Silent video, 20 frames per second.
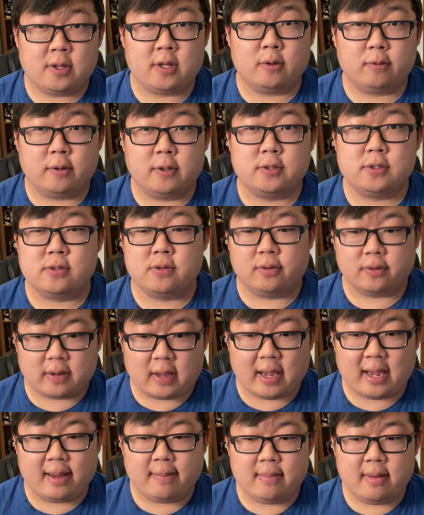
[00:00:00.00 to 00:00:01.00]
the original
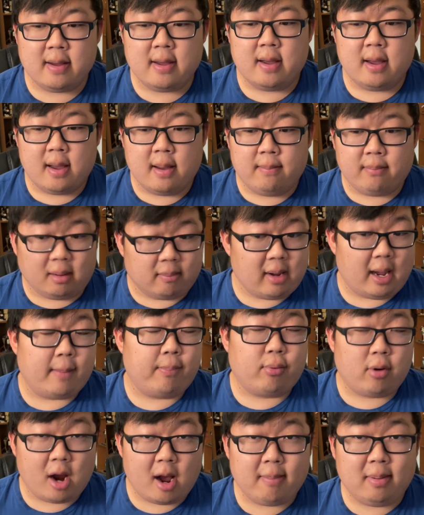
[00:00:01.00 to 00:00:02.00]
game. But my
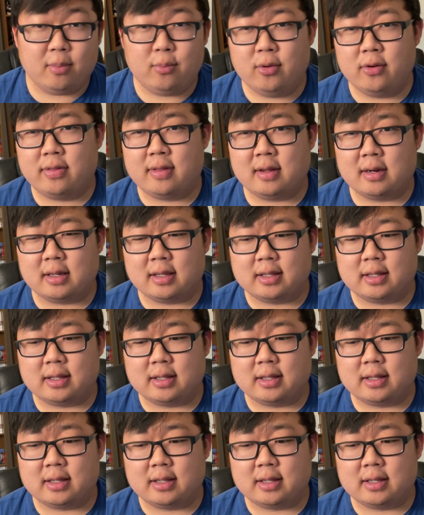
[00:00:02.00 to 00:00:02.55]
problem with it